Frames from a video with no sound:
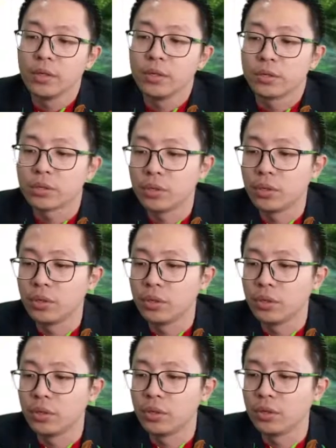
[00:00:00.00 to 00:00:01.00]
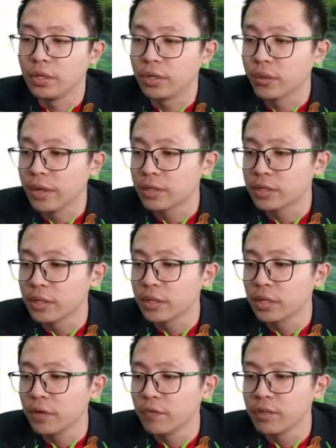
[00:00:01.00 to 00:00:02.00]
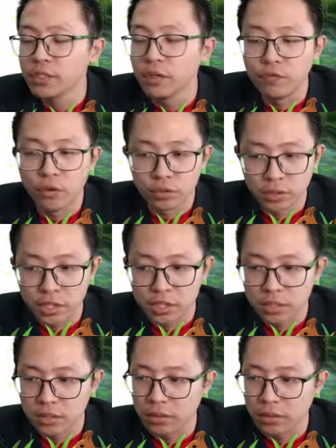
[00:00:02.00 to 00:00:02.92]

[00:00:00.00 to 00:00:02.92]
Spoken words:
So the question gives us the voltage.